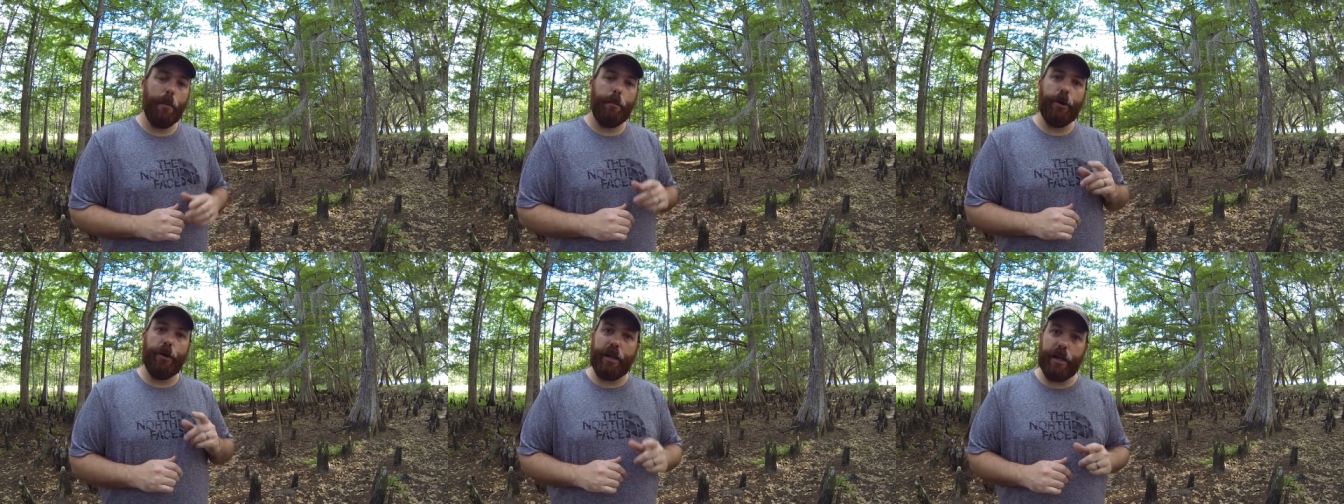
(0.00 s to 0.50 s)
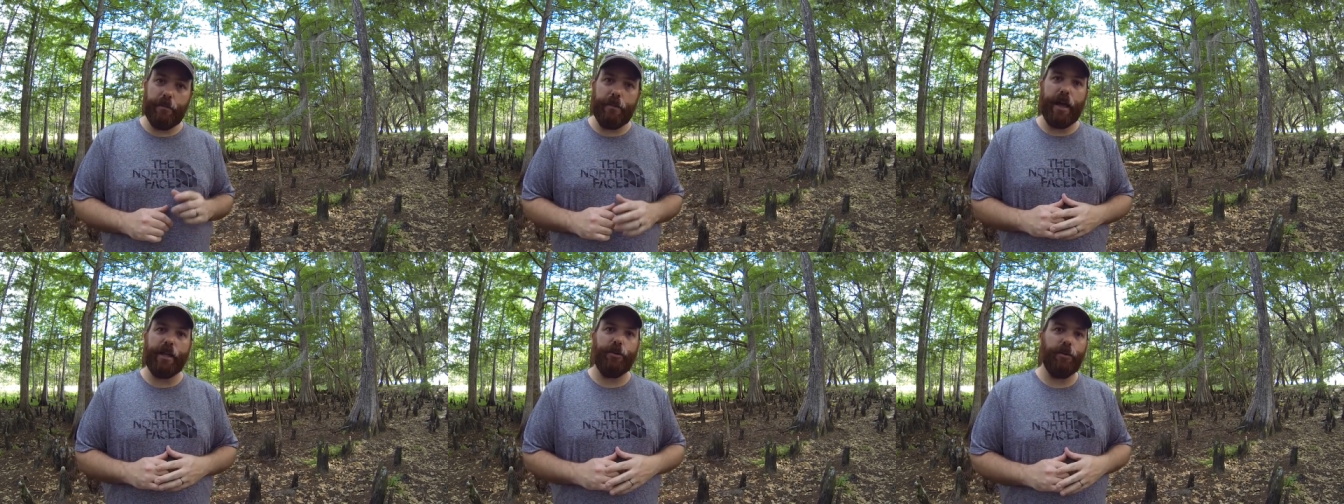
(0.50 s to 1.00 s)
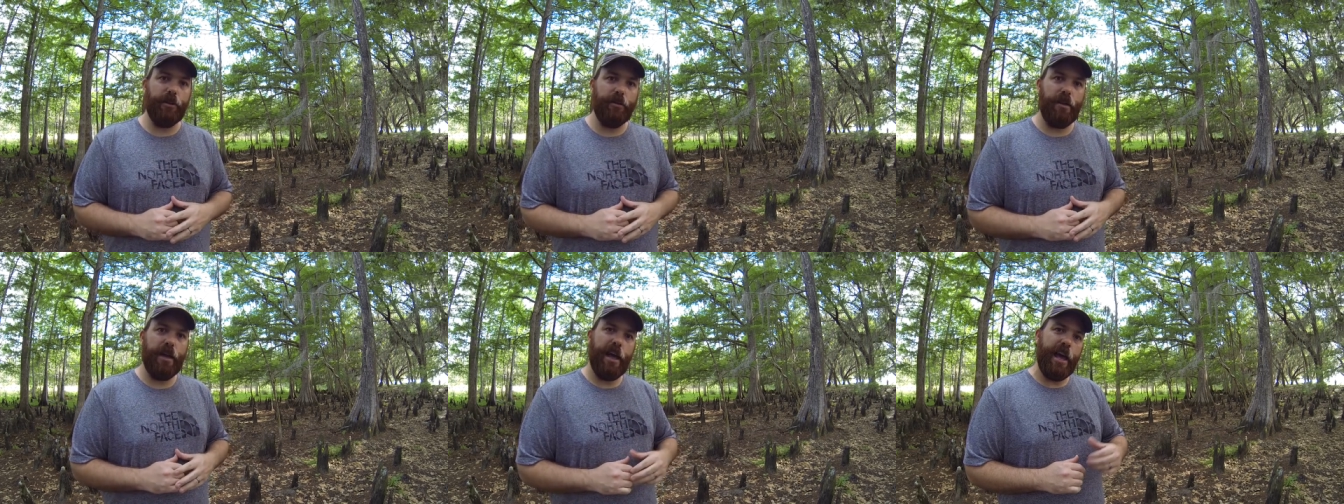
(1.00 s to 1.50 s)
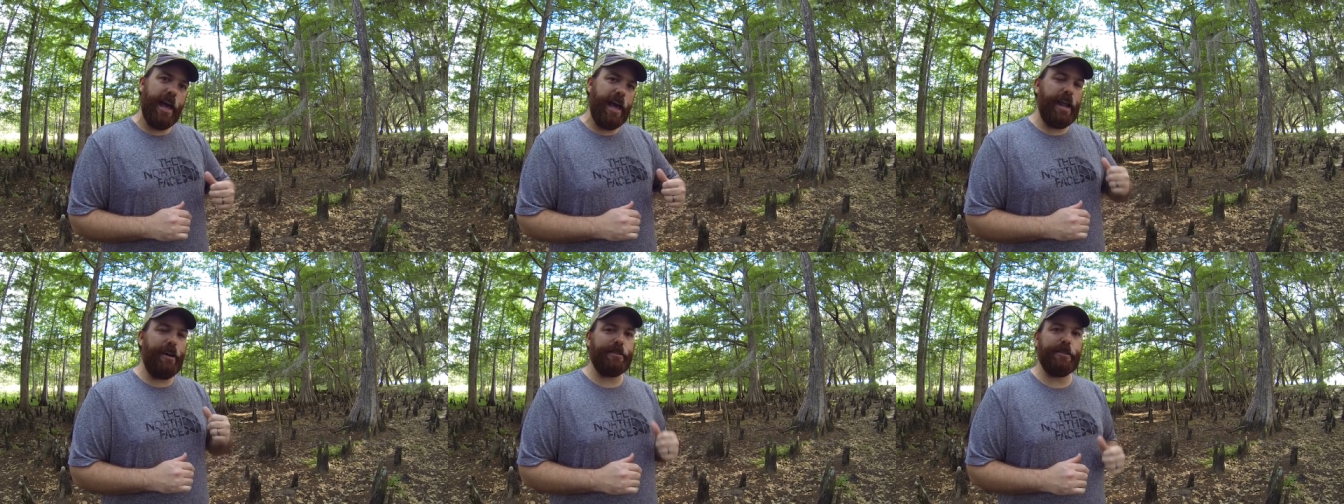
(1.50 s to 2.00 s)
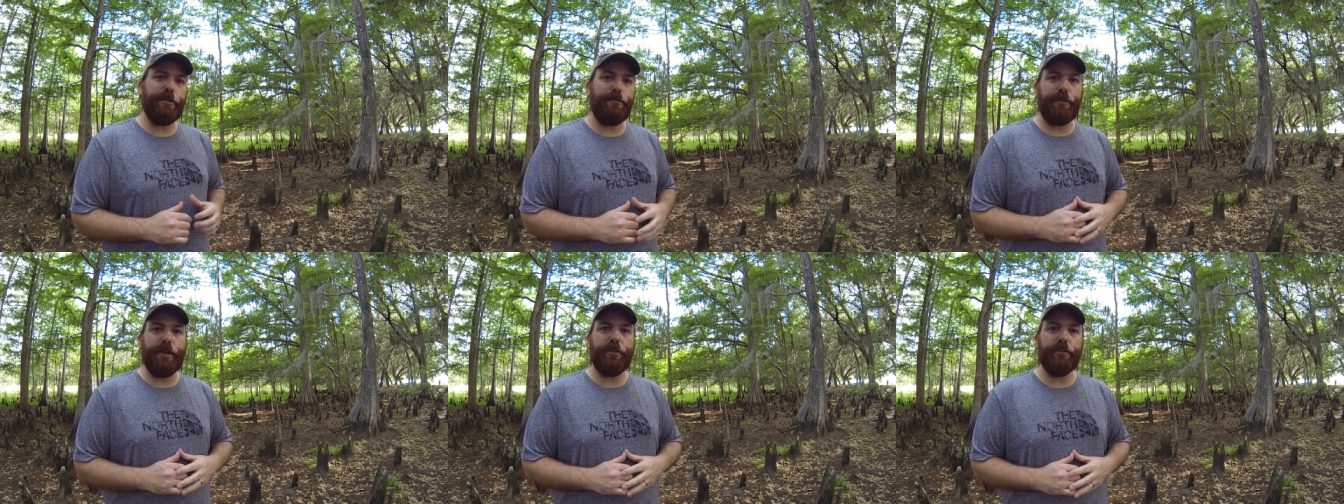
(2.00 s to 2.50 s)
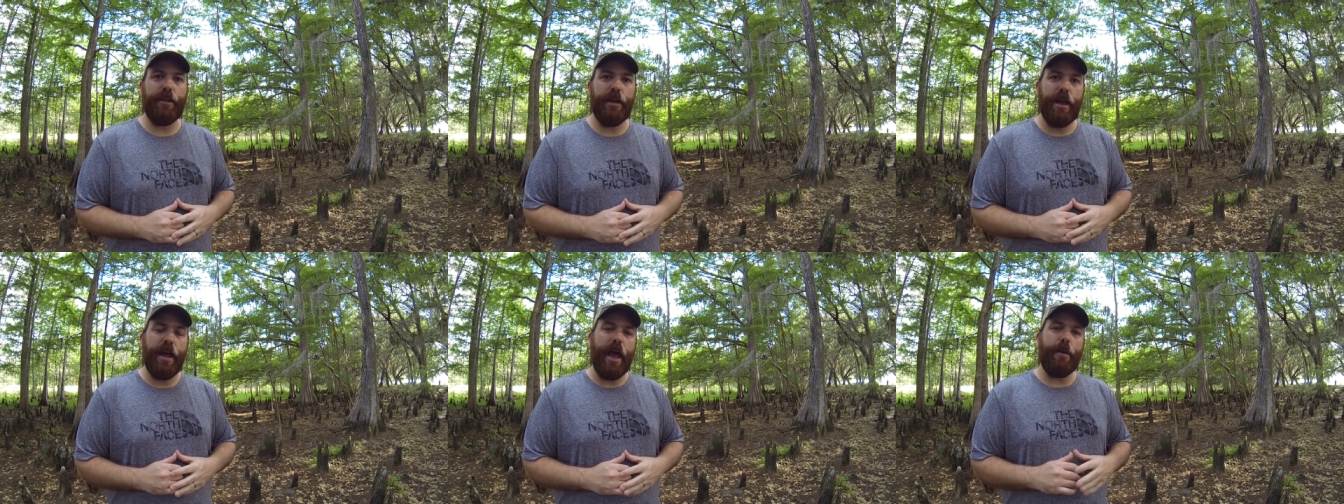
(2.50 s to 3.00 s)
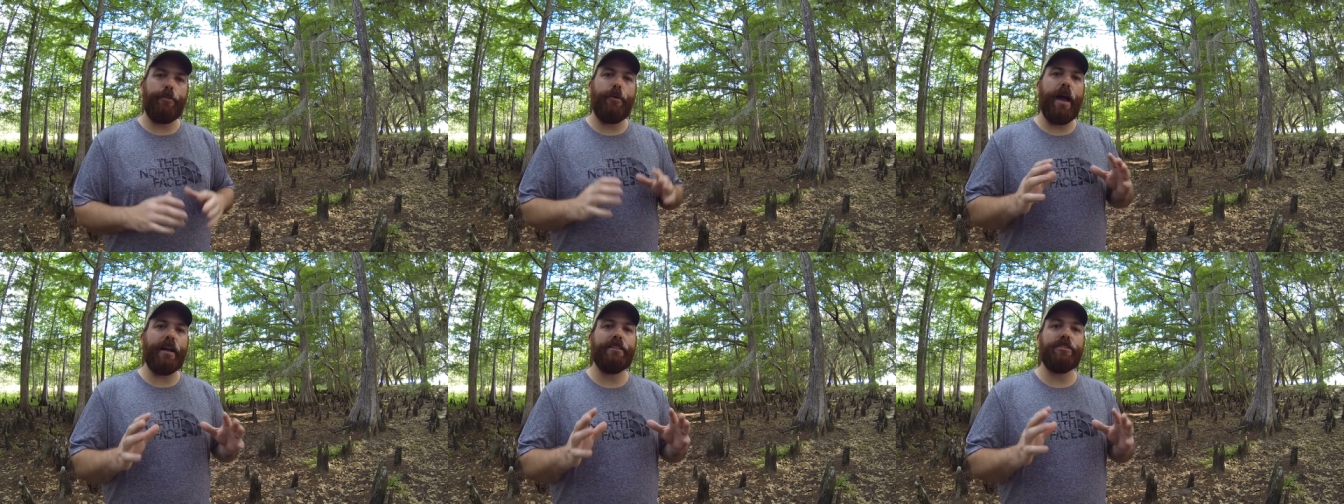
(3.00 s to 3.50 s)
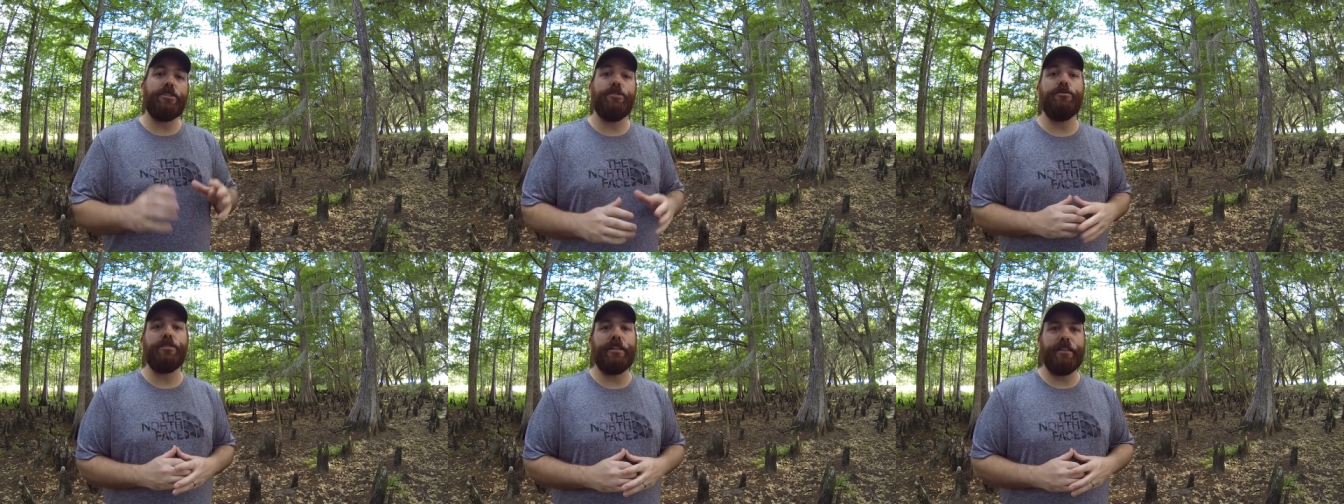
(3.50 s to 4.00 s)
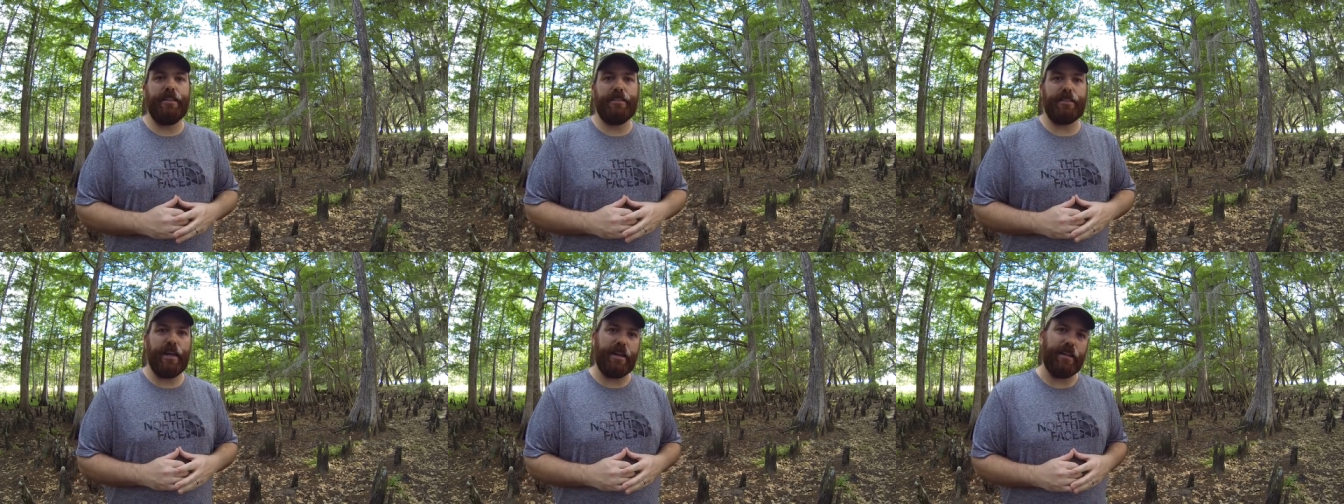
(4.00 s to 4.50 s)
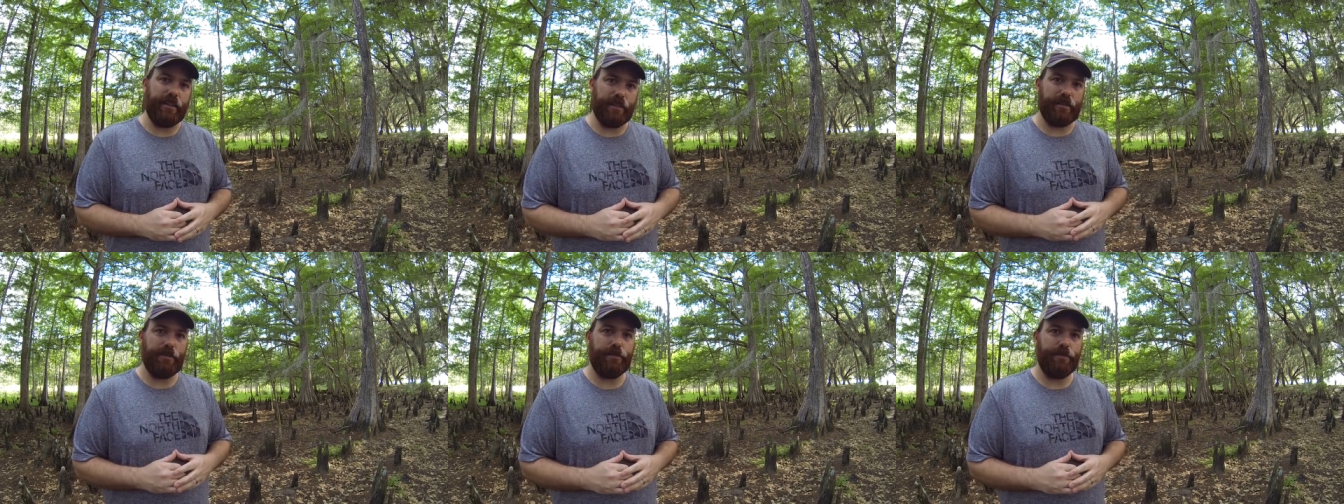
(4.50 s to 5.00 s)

put it in manual, head out to the field, and practice using these settings.